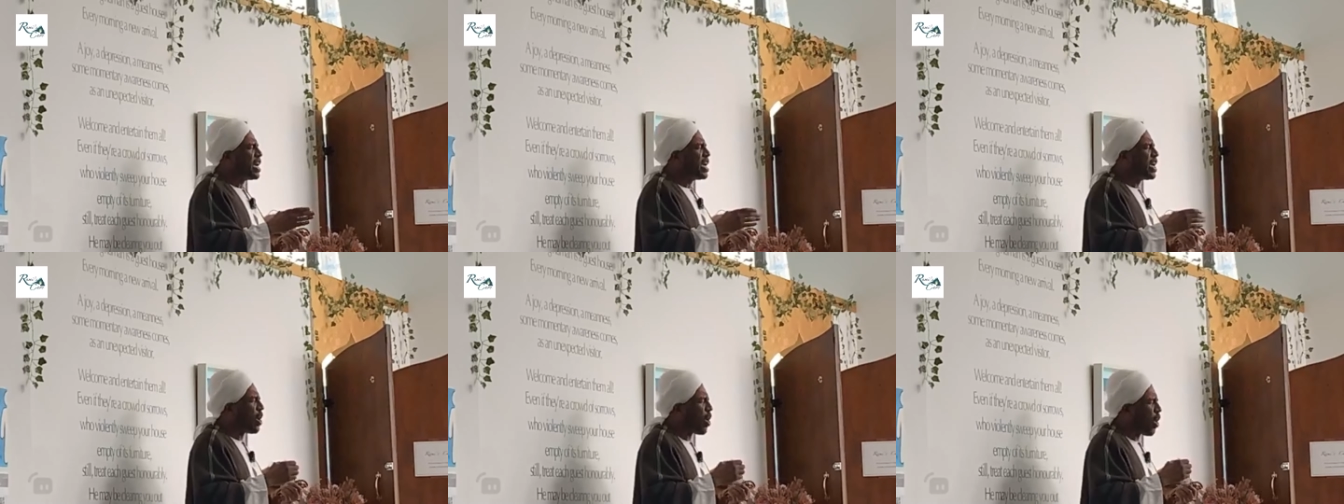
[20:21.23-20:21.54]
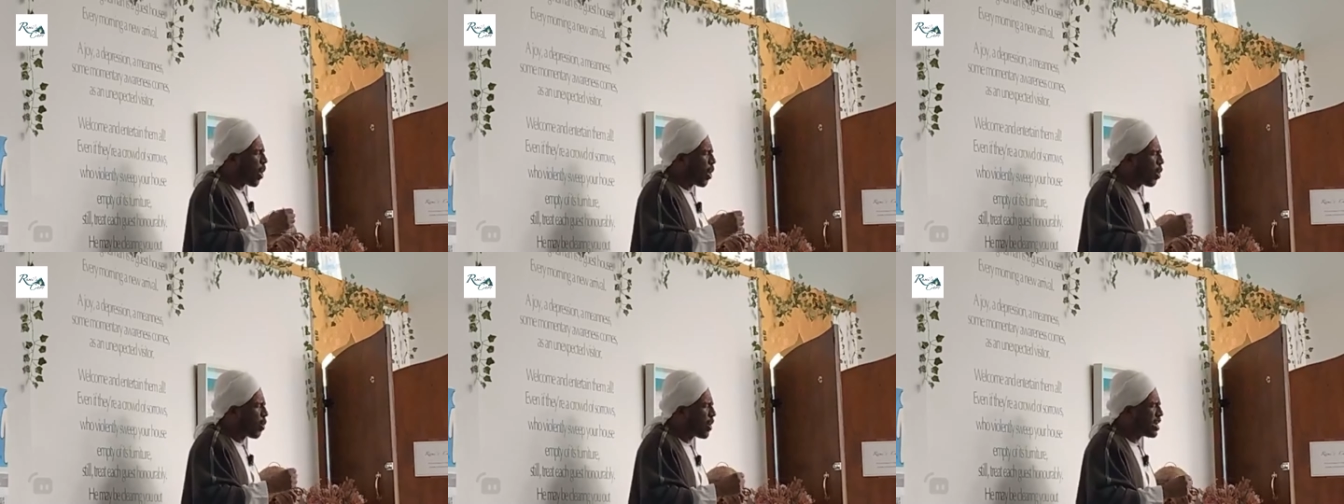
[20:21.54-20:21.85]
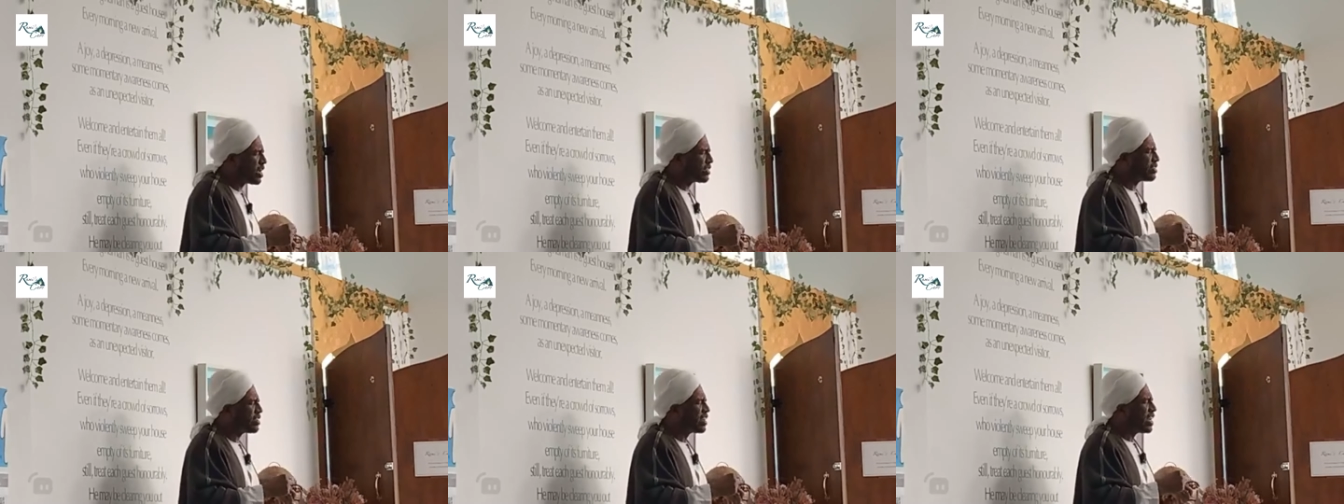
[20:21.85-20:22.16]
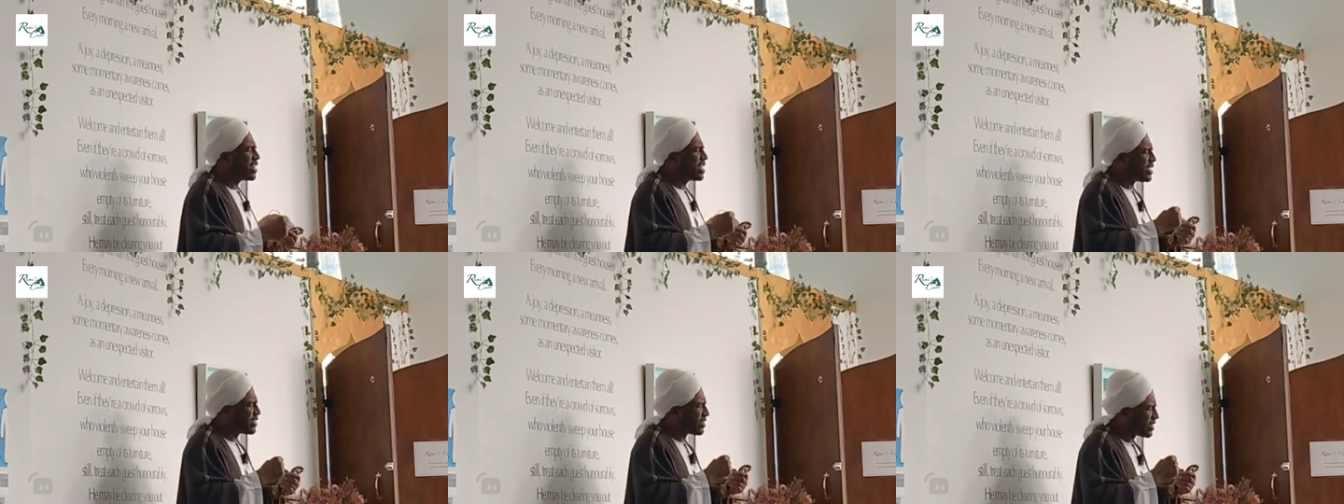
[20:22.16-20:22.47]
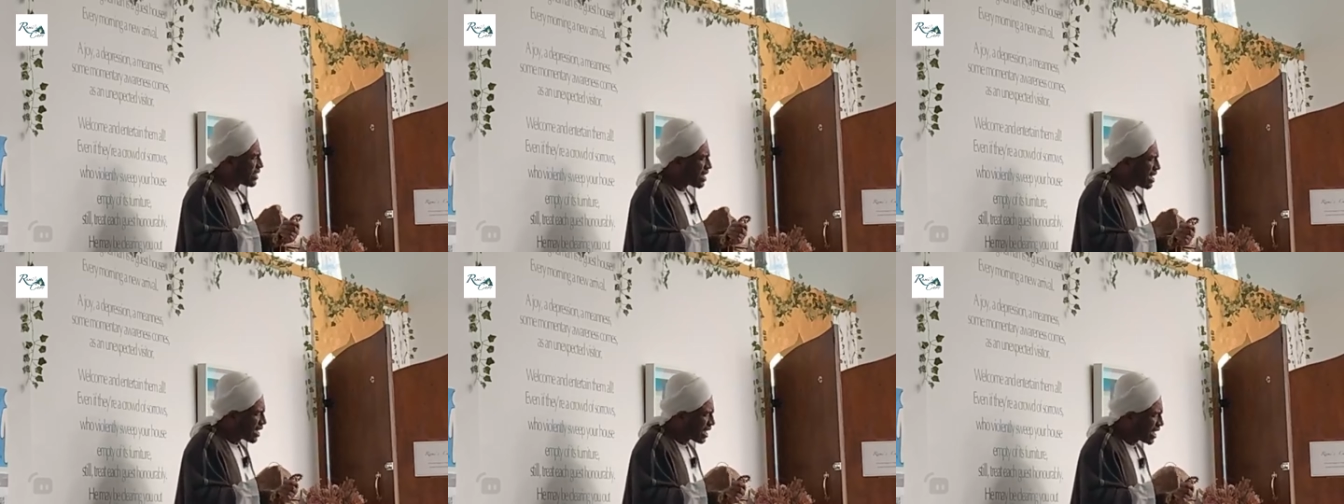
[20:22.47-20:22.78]
He always
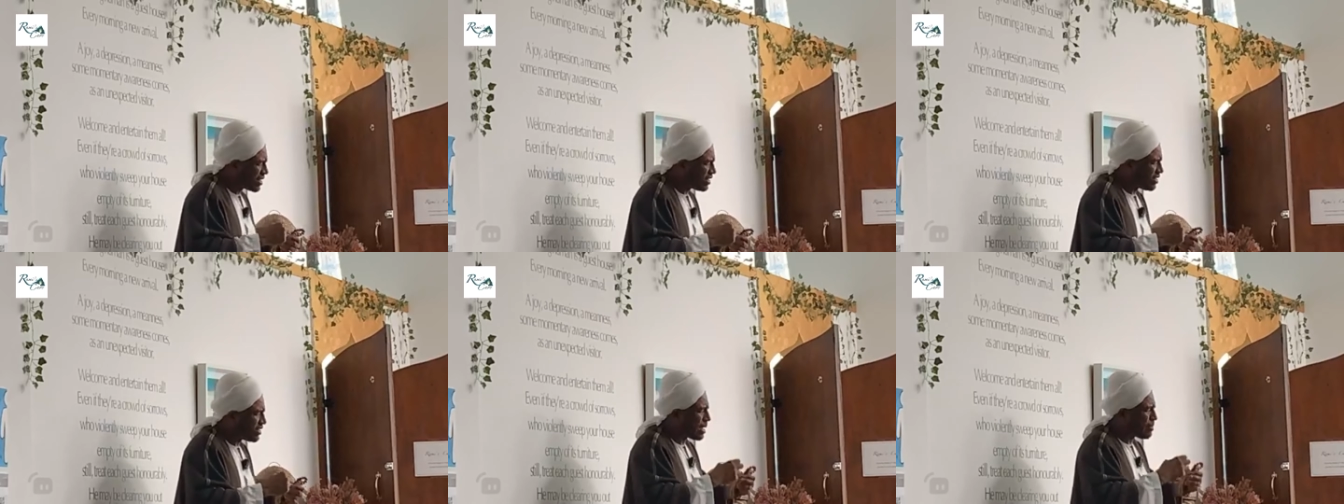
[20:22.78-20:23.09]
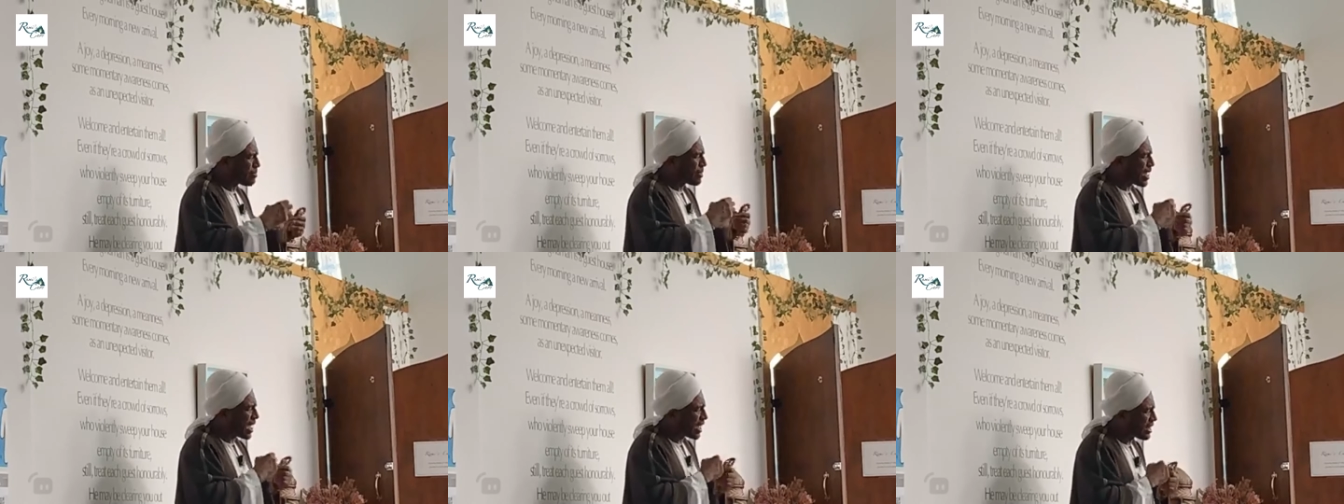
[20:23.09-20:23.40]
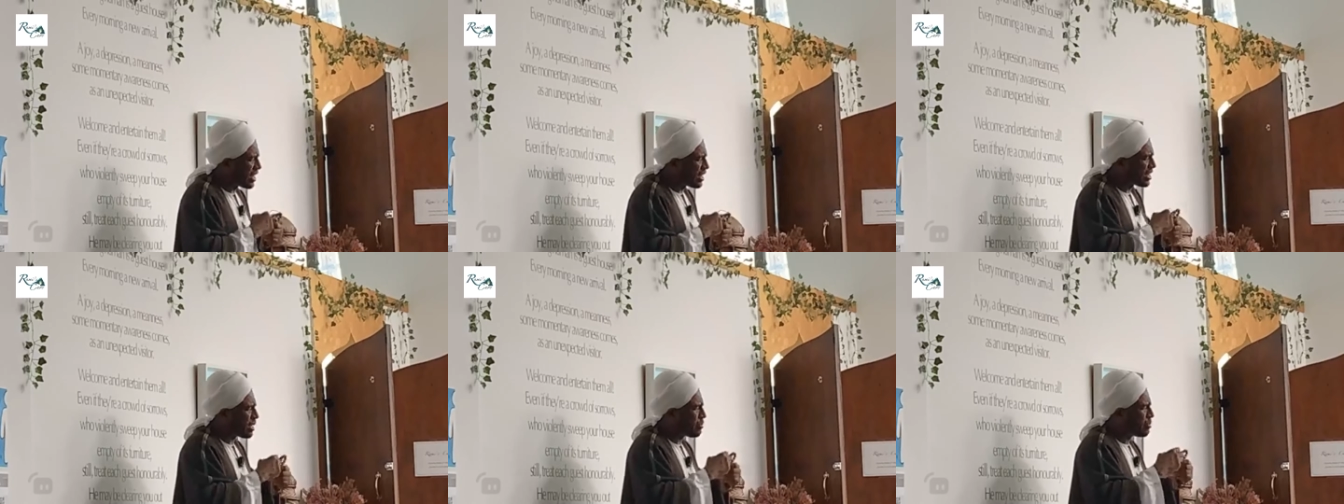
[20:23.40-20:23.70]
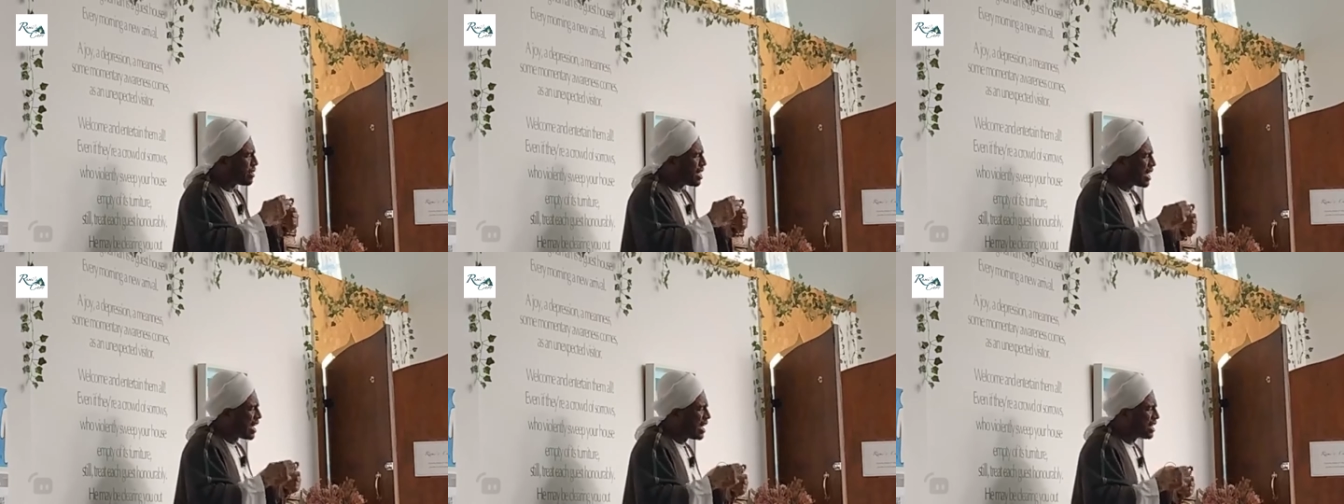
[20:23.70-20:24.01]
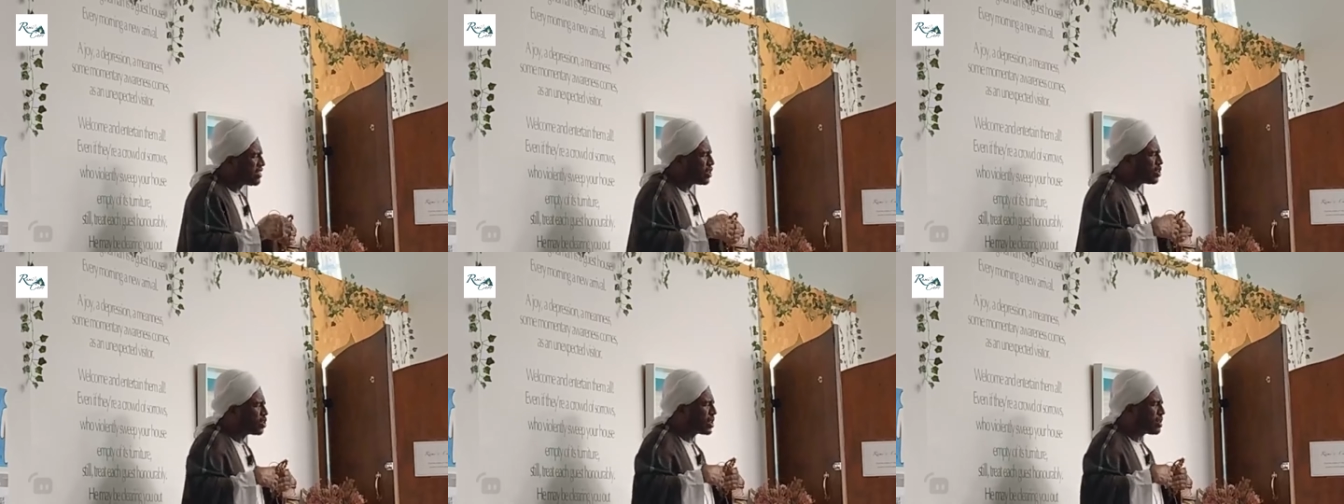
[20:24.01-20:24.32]
just kissed them, cuddled them,
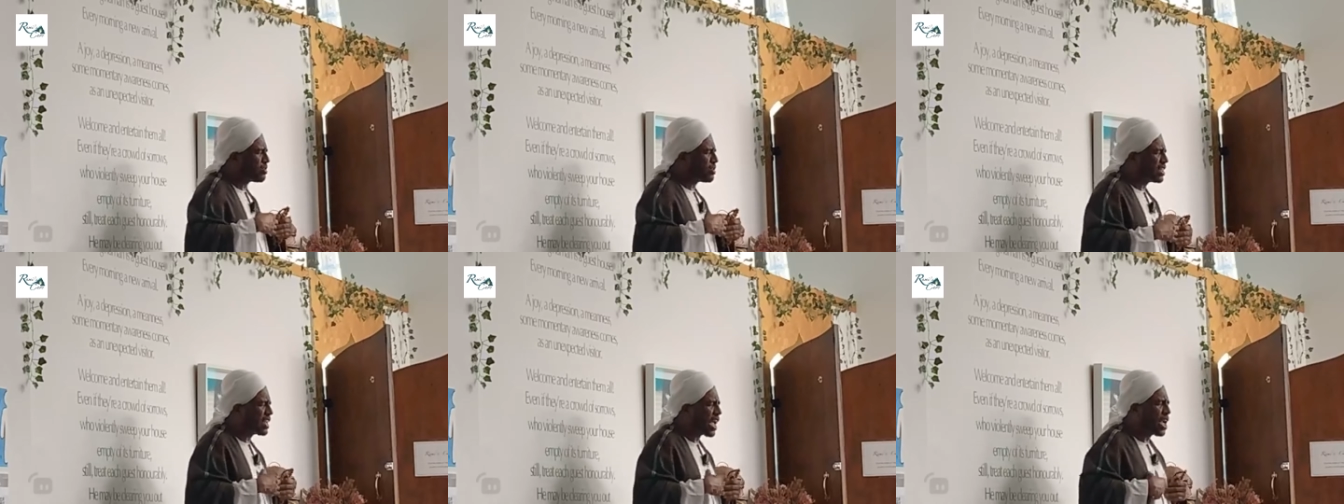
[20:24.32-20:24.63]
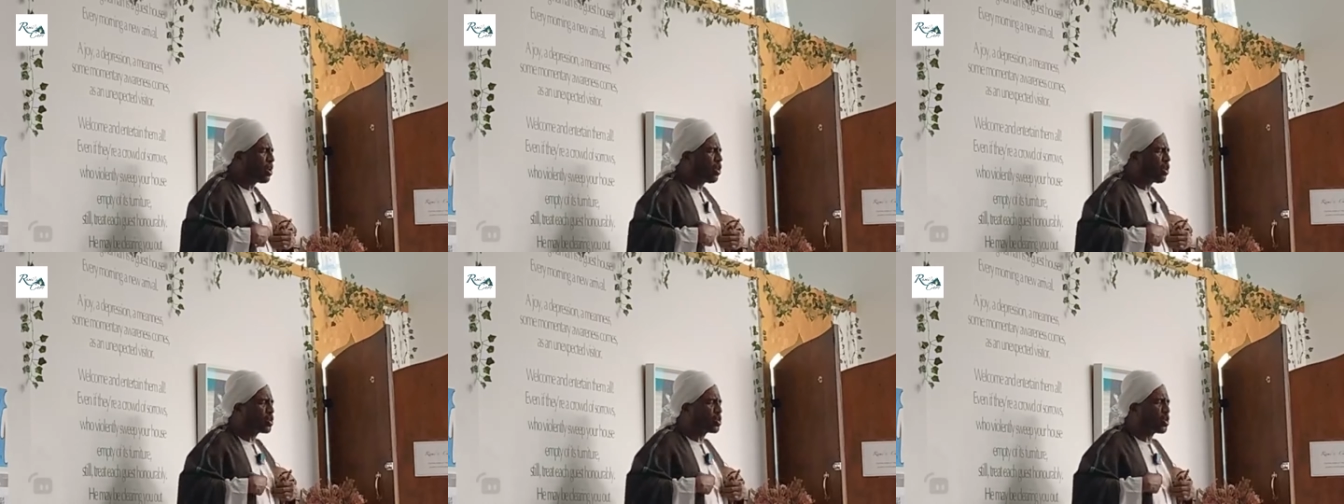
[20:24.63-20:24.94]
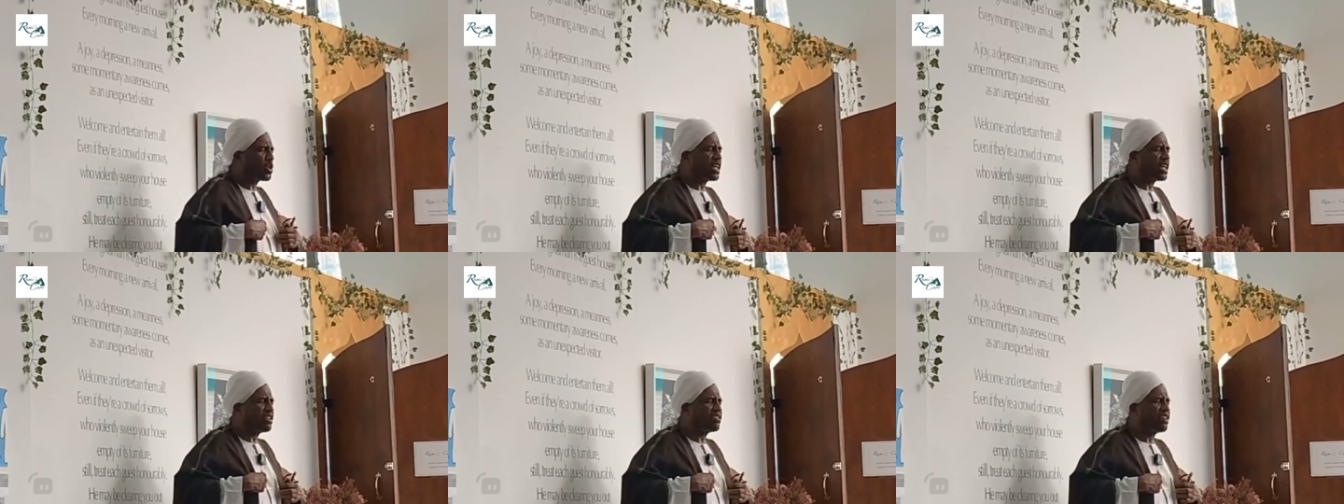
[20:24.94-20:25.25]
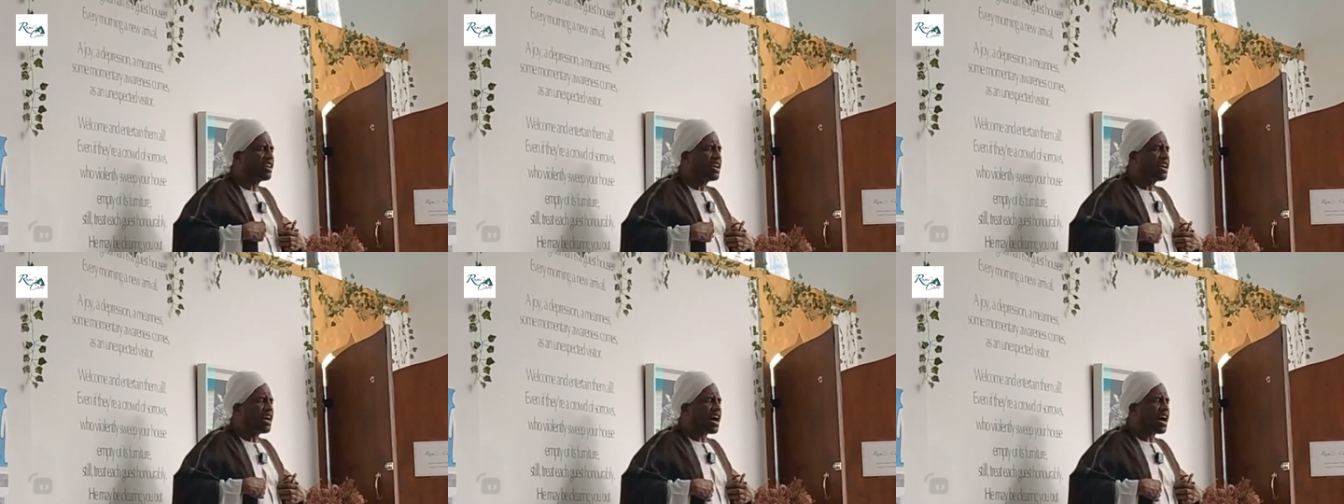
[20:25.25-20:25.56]
listened to the mashayikh who taught us.